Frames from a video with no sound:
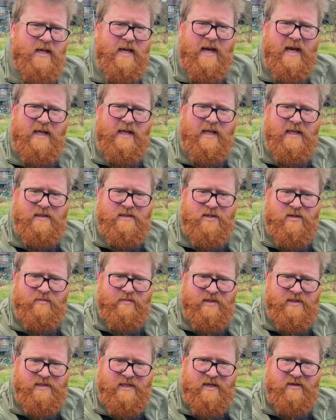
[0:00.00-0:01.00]
kalettes can
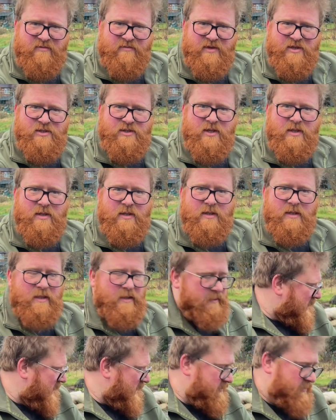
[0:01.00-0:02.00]
be salvaged,
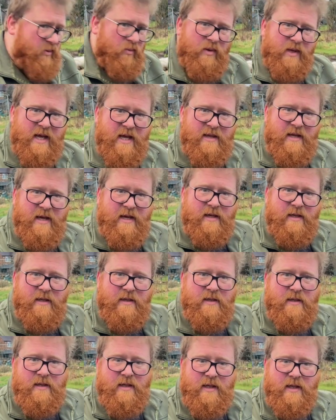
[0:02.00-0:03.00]
but we'll get that
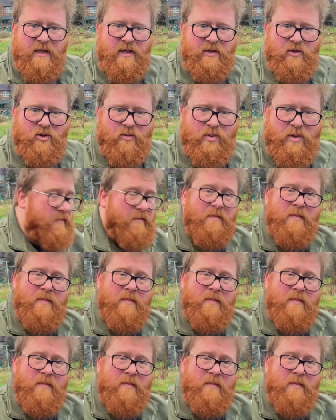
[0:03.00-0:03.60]
cleared up.